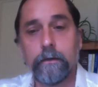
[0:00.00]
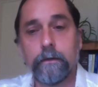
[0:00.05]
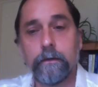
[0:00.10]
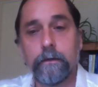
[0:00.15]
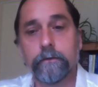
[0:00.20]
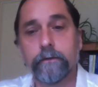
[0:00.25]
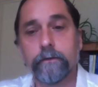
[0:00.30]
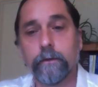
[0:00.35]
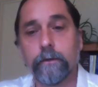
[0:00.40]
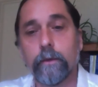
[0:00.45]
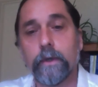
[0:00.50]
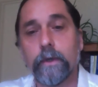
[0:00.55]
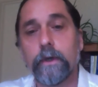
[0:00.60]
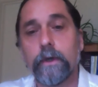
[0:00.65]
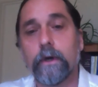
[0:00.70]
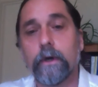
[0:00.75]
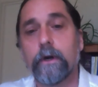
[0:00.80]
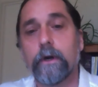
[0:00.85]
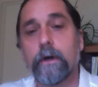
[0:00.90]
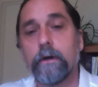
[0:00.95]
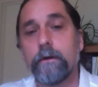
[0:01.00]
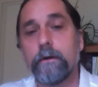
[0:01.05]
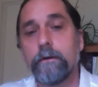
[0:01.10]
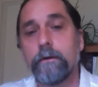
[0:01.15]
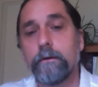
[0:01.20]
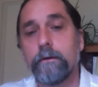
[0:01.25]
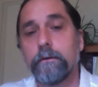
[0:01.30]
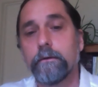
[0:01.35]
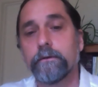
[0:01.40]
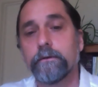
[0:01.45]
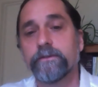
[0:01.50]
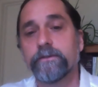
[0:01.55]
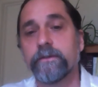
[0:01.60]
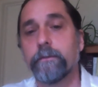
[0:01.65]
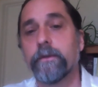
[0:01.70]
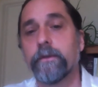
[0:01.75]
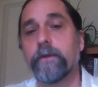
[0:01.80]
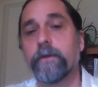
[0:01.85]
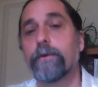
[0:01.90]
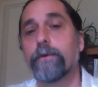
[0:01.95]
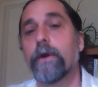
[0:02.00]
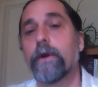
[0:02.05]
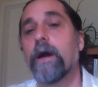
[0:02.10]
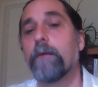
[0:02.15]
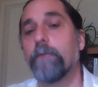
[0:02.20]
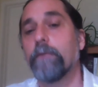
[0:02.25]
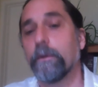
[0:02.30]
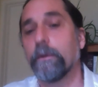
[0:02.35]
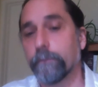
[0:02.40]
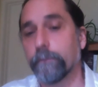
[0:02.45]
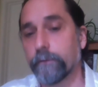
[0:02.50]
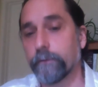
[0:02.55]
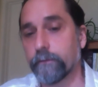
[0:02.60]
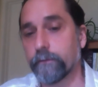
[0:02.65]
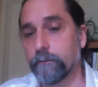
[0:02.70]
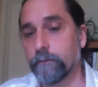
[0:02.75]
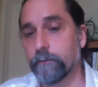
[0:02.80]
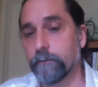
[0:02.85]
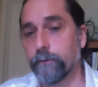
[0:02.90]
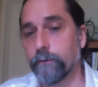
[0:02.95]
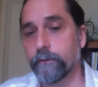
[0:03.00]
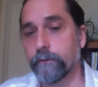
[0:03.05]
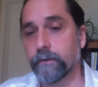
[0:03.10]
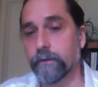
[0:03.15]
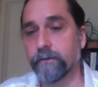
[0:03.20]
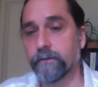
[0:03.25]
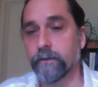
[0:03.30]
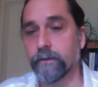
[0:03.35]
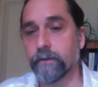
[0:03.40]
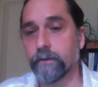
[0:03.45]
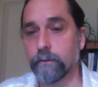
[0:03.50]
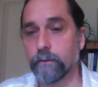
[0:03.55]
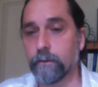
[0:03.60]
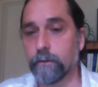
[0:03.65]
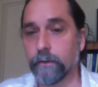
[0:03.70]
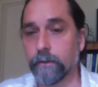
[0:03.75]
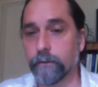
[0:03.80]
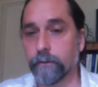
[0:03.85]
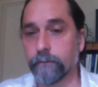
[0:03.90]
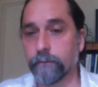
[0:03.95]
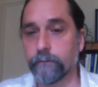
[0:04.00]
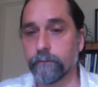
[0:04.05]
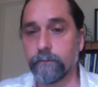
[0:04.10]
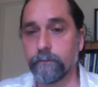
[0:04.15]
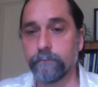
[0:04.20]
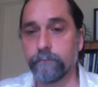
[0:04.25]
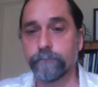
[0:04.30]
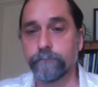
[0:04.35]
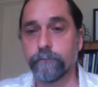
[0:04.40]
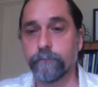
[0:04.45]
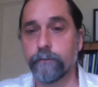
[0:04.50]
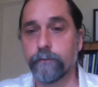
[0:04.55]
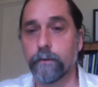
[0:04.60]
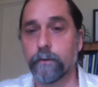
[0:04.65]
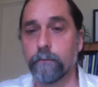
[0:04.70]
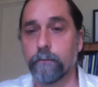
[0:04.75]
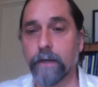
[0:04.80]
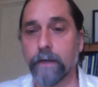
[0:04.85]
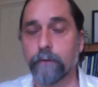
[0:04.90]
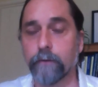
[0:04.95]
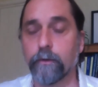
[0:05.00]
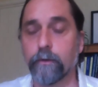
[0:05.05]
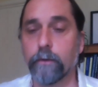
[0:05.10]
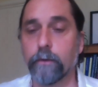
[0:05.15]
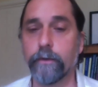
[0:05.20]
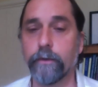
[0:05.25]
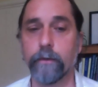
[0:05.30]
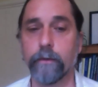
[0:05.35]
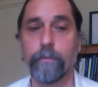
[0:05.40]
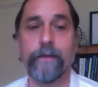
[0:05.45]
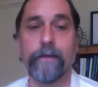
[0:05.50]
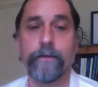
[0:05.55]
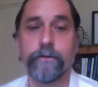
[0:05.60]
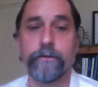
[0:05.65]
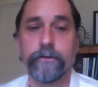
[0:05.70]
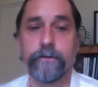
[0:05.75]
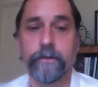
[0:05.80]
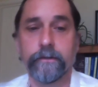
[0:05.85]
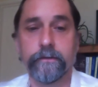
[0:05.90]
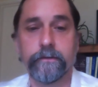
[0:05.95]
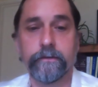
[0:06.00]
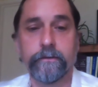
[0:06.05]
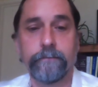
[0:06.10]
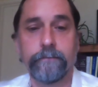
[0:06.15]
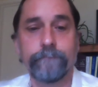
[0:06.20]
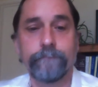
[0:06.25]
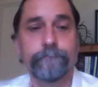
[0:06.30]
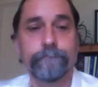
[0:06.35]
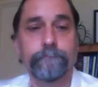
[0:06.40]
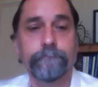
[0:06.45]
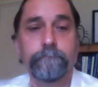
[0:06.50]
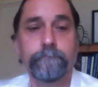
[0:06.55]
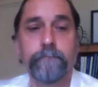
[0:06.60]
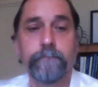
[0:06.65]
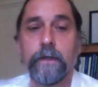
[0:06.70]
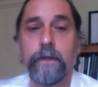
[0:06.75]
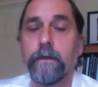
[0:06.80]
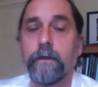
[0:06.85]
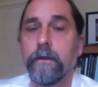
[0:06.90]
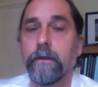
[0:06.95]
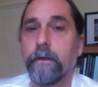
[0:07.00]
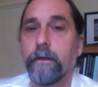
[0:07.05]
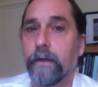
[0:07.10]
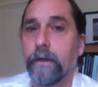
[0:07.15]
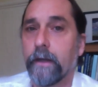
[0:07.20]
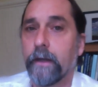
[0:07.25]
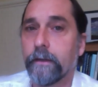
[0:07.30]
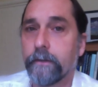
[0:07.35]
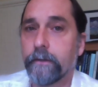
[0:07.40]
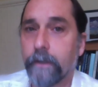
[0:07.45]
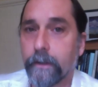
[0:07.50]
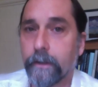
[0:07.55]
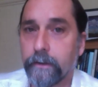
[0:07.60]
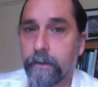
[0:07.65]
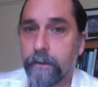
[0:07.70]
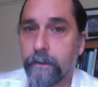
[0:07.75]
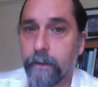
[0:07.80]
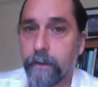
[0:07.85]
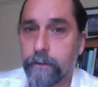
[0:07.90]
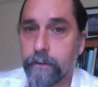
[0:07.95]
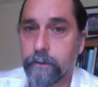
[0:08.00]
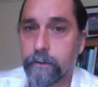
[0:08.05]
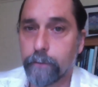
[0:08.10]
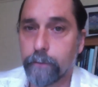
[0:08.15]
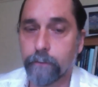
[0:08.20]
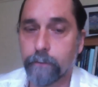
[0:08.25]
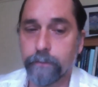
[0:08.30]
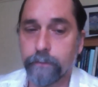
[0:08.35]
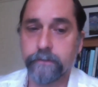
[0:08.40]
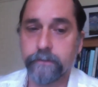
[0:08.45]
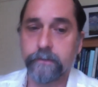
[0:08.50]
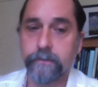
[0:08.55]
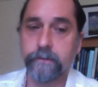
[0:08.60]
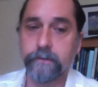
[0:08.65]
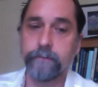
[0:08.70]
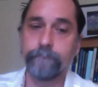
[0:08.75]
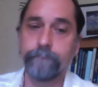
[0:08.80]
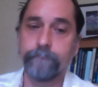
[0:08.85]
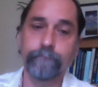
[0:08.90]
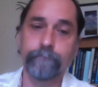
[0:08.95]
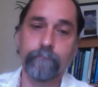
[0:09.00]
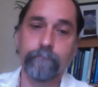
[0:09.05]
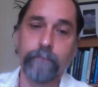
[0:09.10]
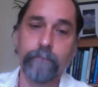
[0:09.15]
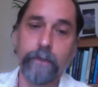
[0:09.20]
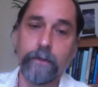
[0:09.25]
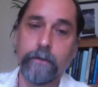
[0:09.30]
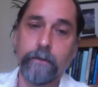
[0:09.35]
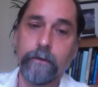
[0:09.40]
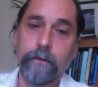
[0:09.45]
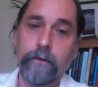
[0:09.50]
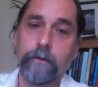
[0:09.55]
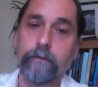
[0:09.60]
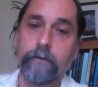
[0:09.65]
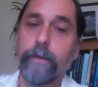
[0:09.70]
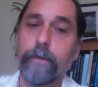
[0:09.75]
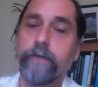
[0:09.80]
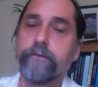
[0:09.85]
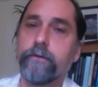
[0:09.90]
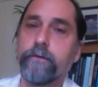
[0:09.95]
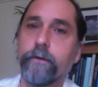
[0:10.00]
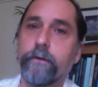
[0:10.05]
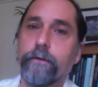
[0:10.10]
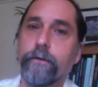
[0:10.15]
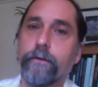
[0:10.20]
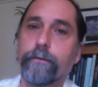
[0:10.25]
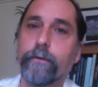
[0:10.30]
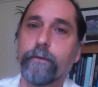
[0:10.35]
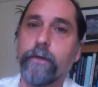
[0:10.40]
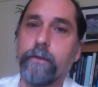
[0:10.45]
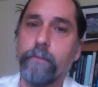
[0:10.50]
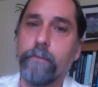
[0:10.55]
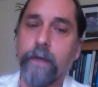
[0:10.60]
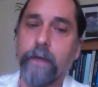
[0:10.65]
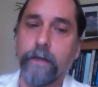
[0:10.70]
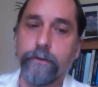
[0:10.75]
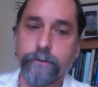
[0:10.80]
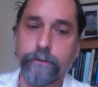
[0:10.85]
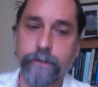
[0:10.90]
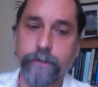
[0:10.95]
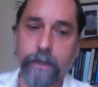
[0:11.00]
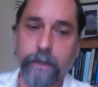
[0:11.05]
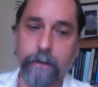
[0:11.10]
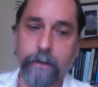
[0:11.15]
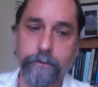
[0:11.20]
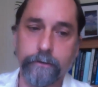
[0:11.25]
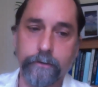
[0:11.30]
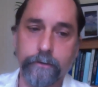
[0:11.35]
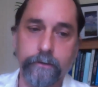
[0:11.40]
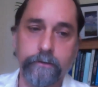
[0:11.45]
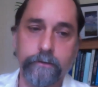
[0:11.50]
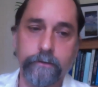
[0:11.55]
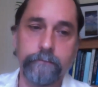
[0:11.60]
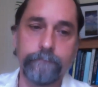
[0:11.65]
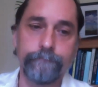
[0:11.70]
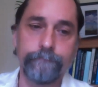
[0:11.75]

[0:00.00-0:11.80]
So what are some of the problems of using essential oils for microbial pathogens and anti-contagion purposes? There's basically three major challenges.